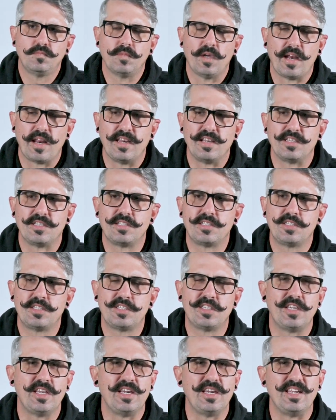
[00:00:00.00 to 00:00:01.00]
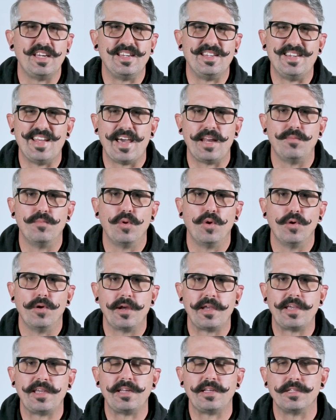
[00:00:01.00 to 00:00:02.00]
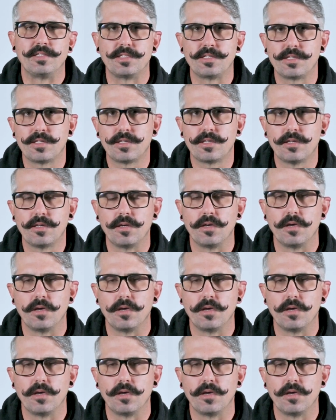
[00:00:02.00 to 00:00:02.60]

didn't see any dead Marines.